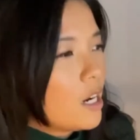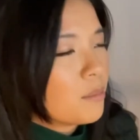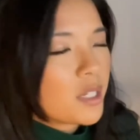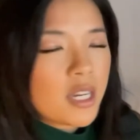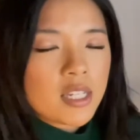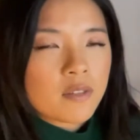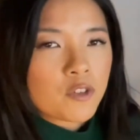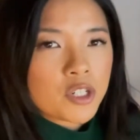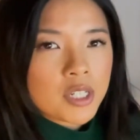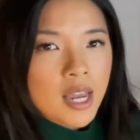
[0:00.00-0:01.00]
Today is the
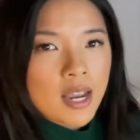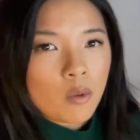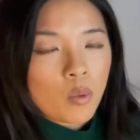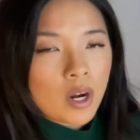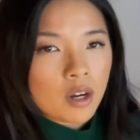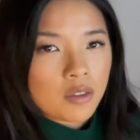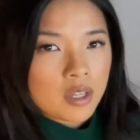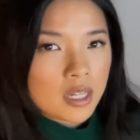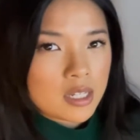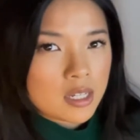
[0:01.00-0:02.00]
first day where
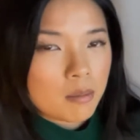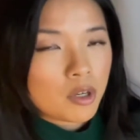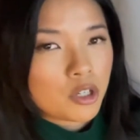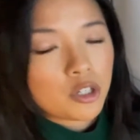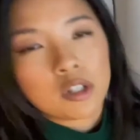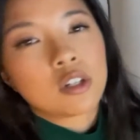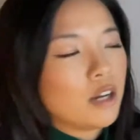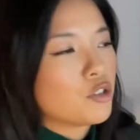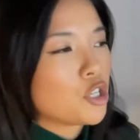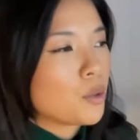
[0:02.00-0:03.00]
the exhibitor
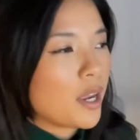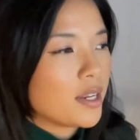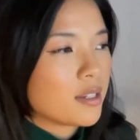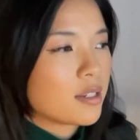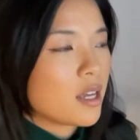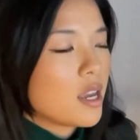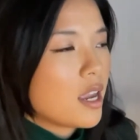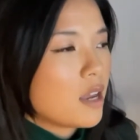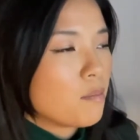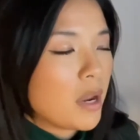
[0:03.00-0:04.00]
showcase
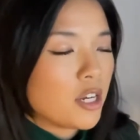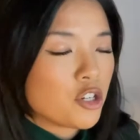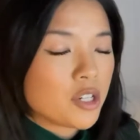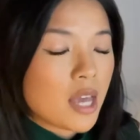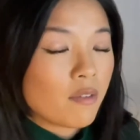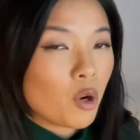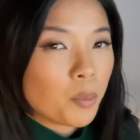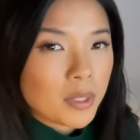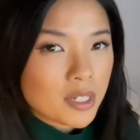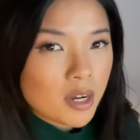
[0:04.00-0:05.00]
and pages have
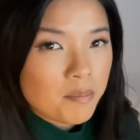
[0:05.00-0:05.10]
opened up.